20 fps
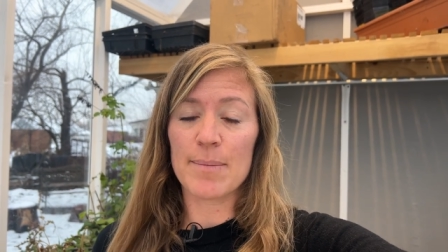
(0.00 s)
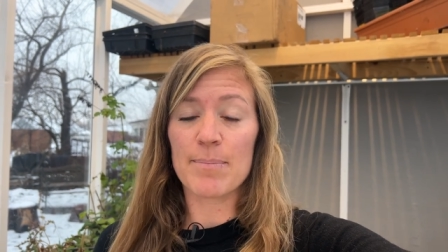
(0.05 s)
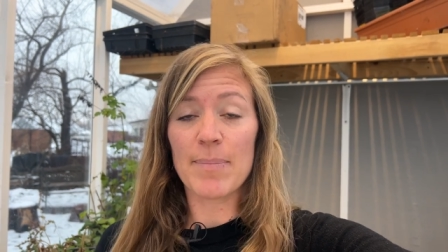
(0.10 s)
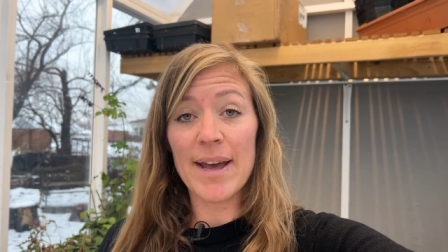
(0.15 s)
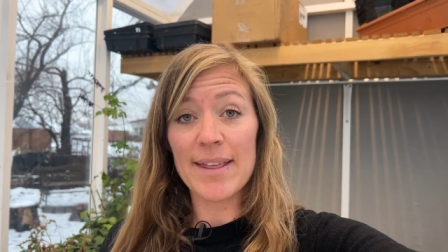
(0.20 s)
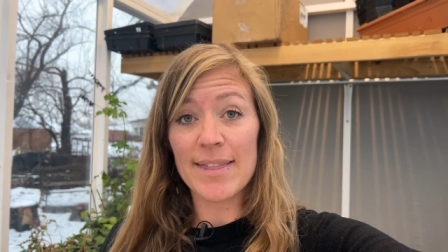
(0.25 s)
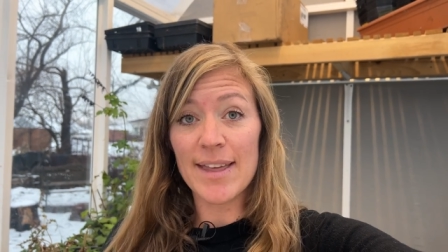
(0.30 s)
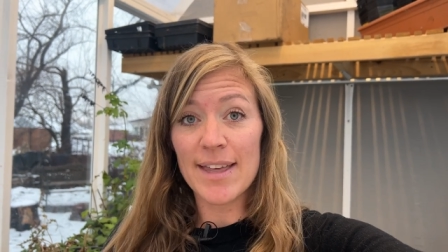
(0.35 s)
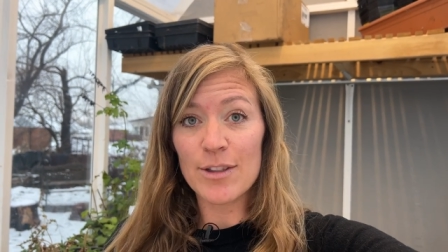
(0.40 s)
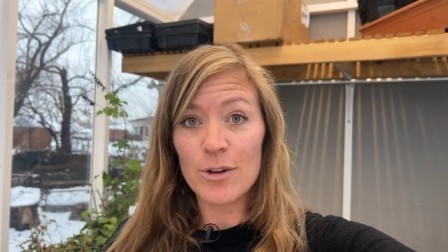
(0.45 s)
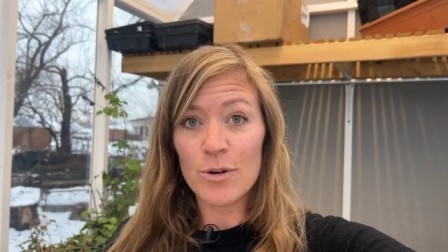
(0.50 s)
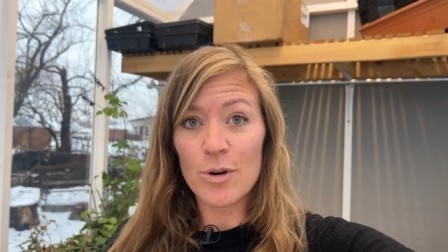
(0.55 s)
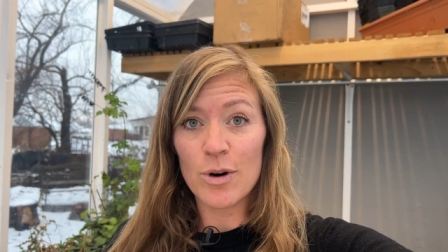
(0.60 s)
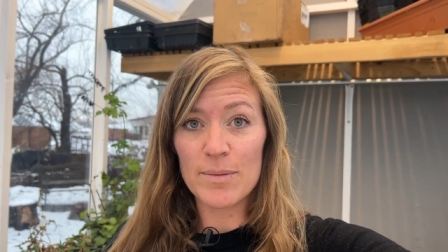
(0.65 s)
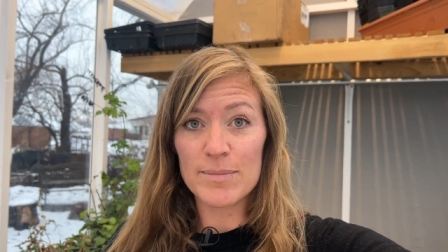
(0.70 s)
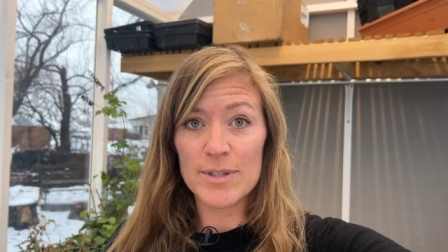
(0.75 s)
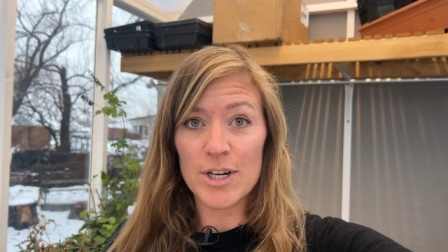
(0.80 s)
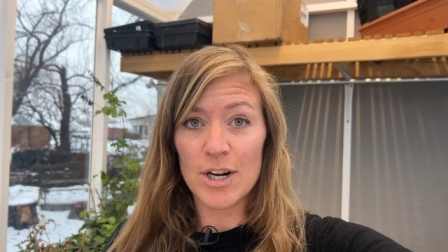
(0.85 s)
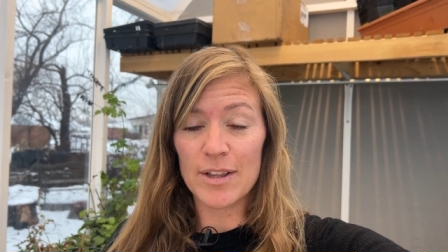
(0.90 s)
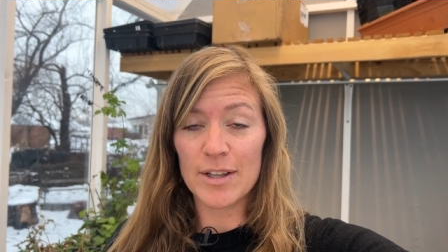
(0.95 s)
And by then the
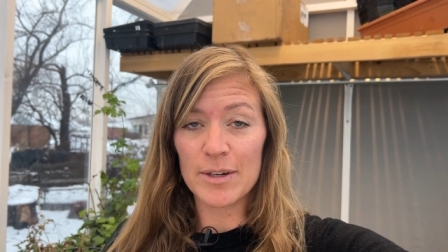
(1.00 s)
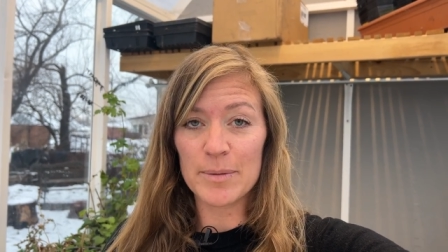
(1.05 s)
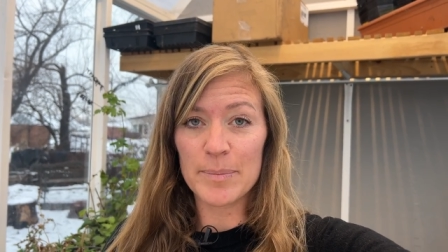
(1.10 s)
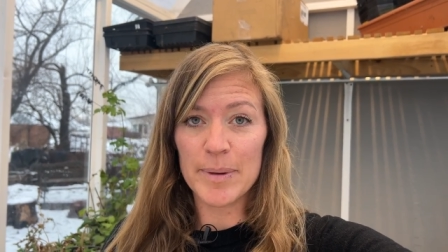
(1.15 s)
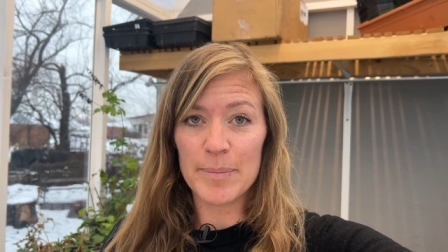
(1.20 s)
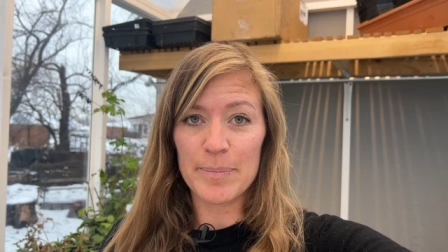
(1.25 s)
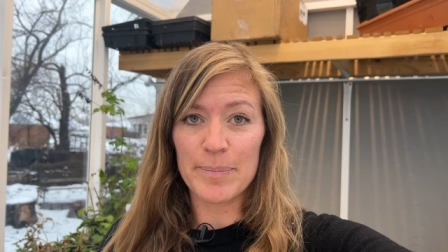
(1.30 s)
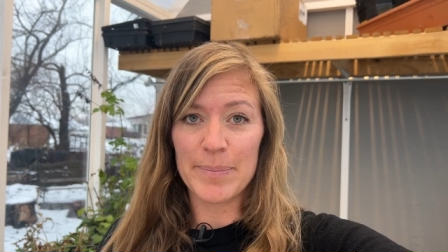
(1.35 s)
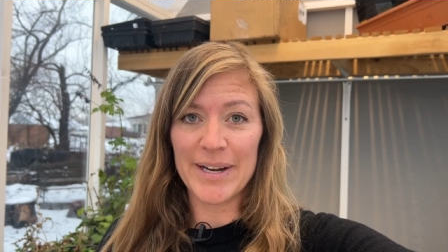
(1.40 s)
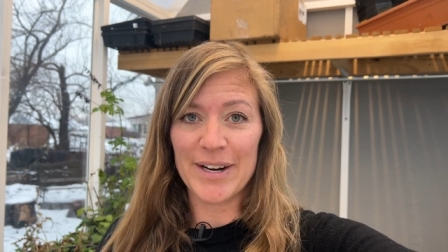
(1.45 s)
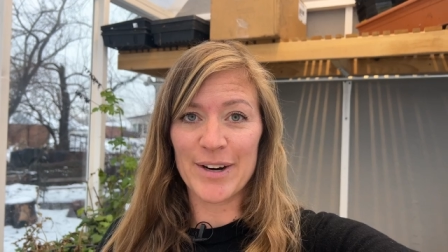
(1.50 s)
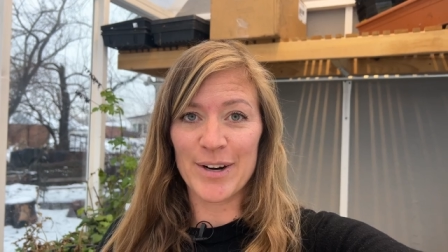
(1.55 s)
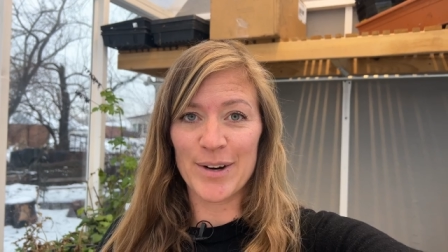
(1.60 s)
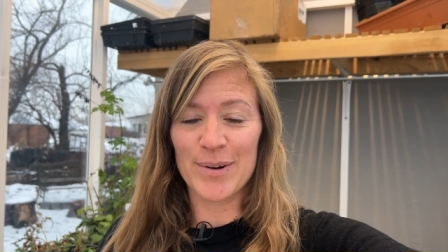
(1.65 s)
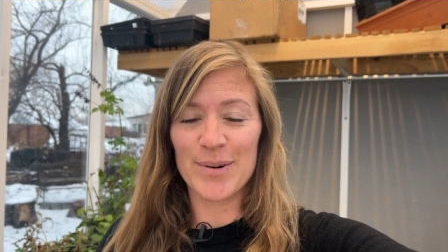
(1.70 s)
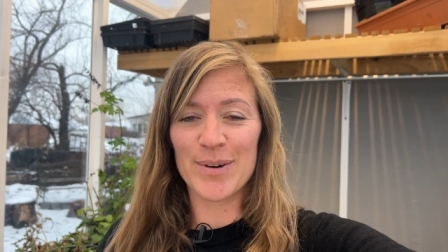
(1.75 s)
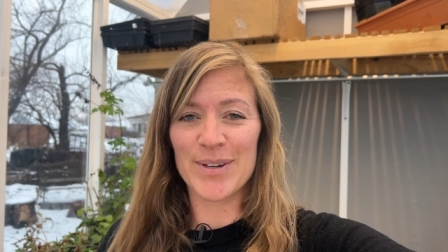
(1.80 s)
corms are a little bit bigger,